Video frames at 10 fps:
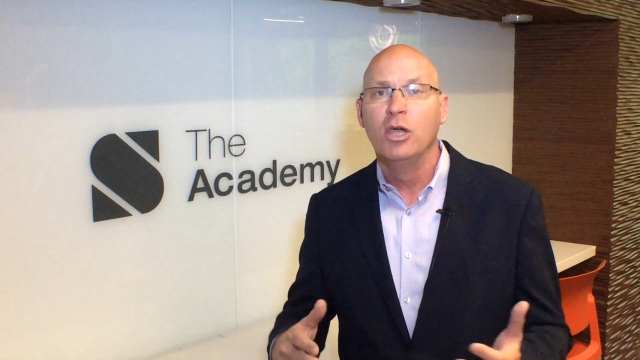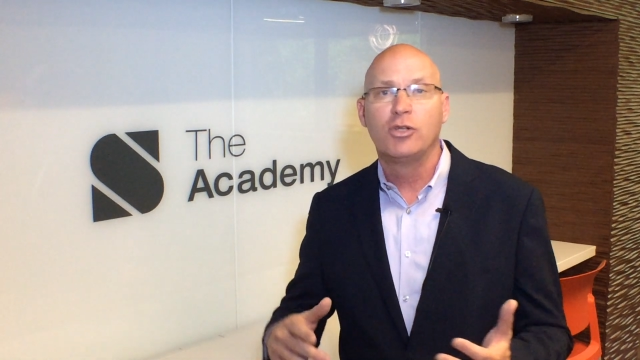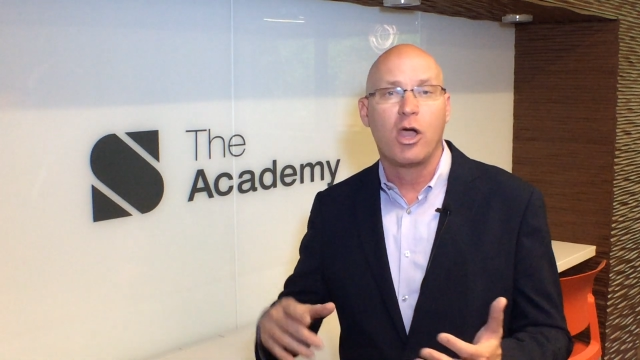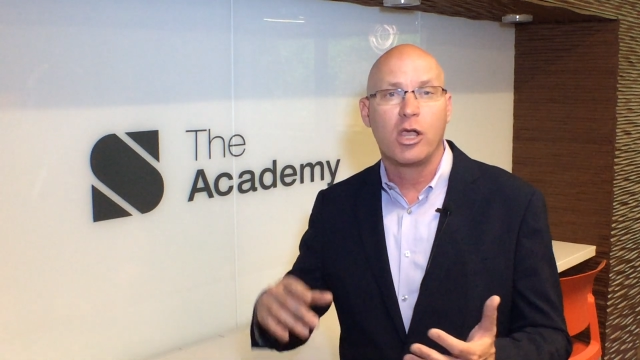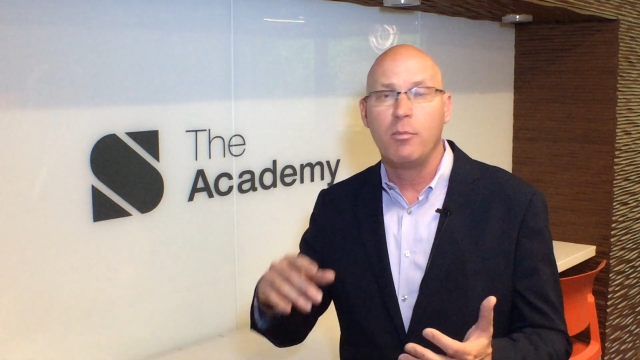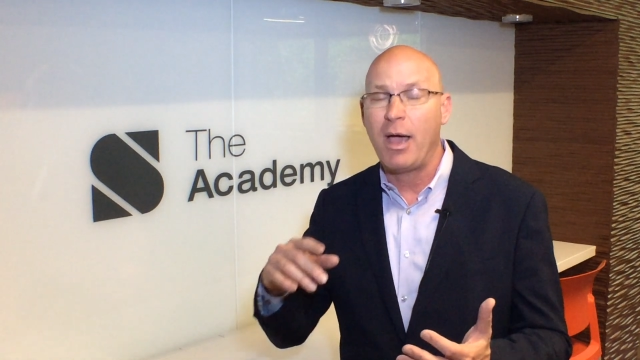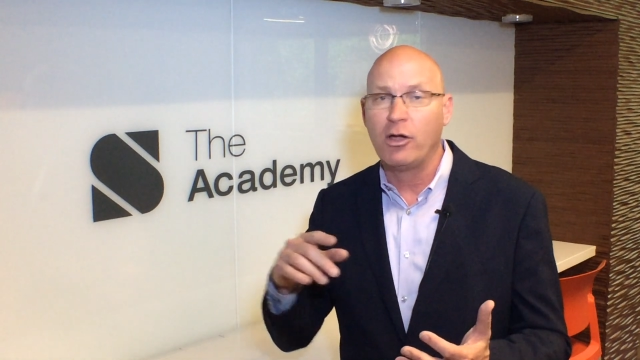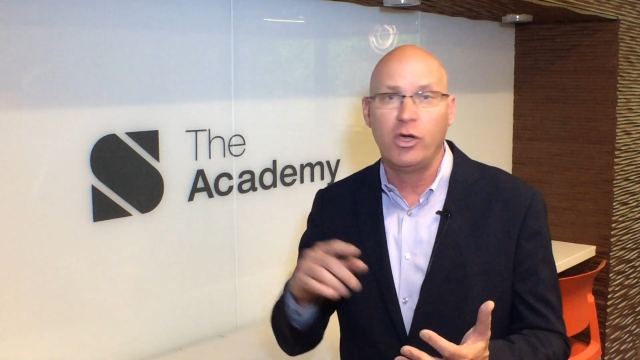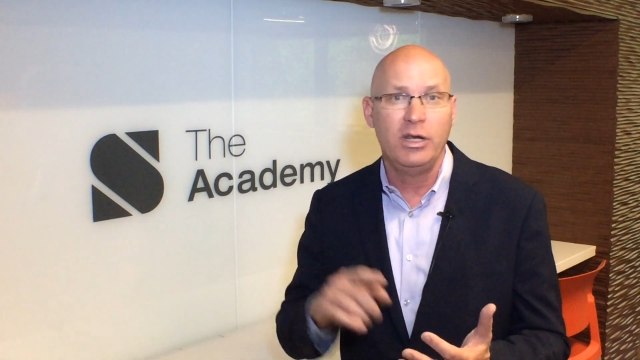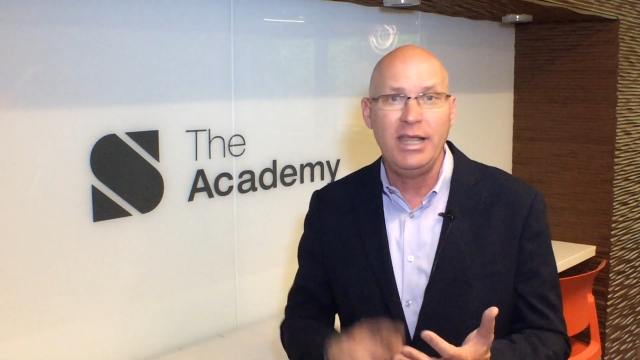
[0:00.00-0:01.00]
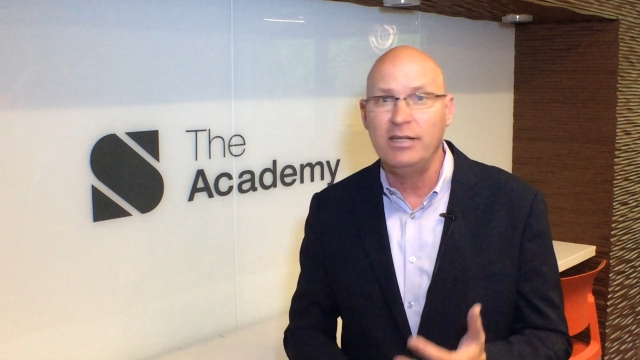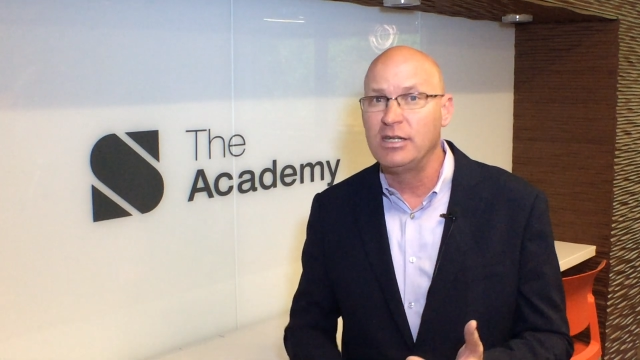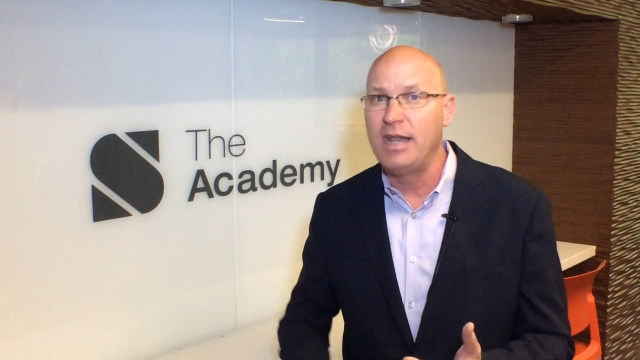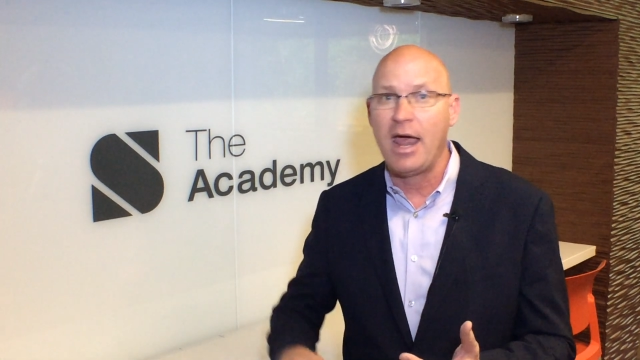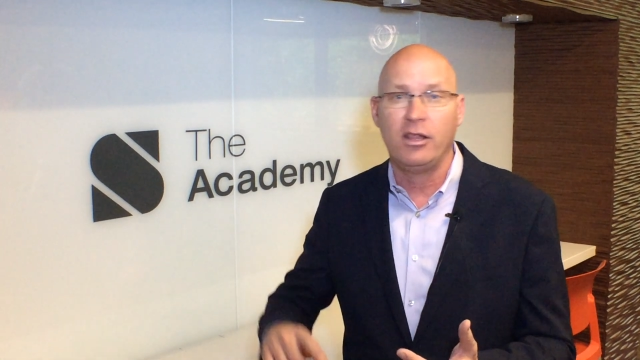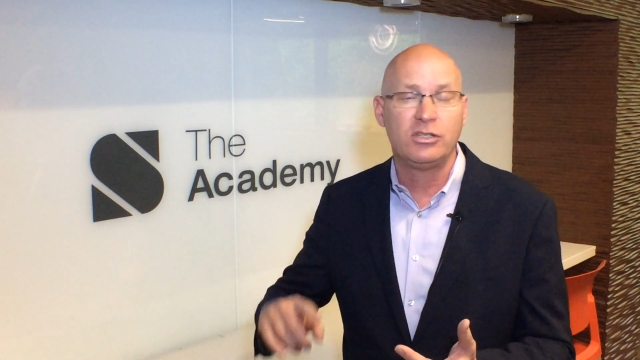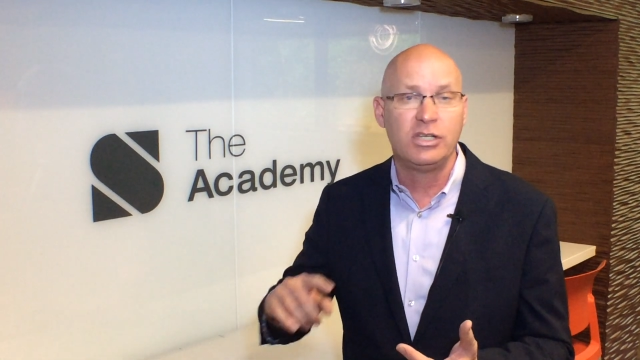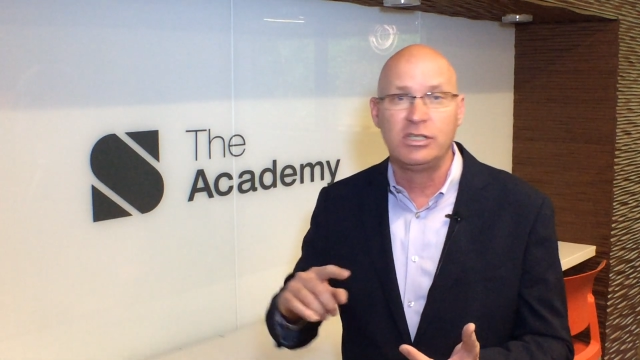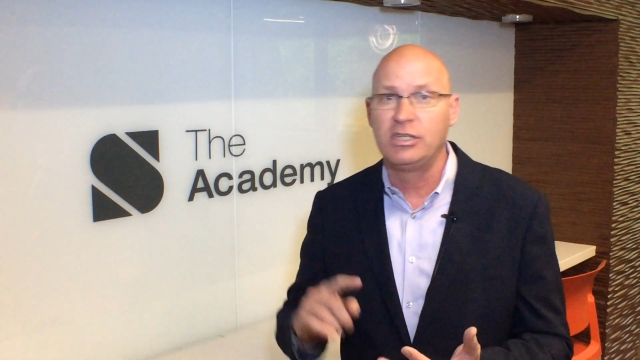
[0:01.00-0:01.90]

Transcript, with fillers: talking about good needs analysis,